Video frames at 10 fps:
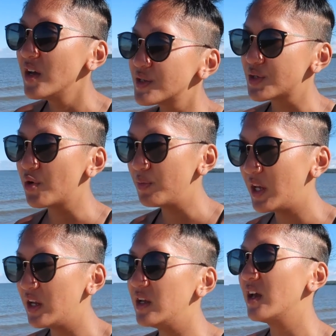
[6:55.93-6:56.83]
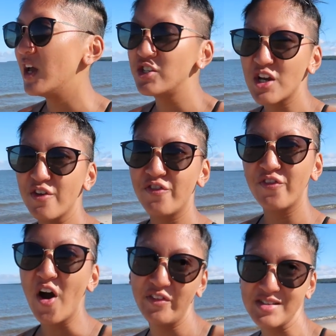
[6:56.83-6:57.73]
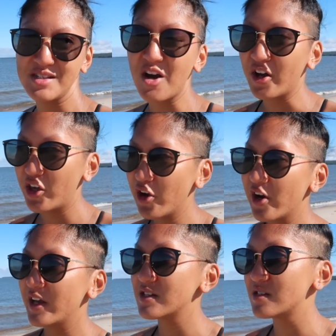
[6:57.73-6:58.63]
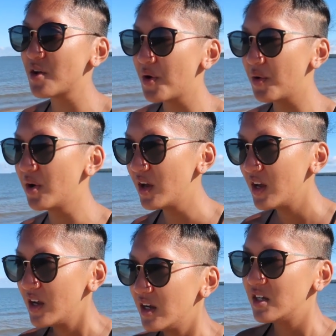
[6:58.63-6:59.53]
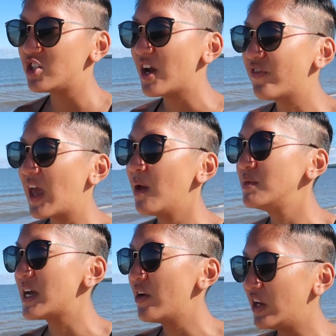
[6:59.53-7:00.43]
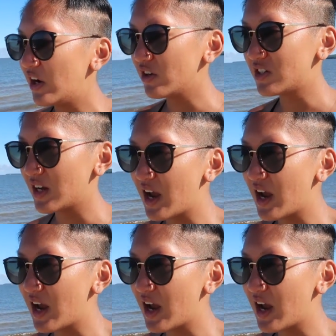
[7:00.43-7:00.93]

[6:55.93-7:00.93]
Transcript: So me and Jeff obviously got curious, so Jeff came down here to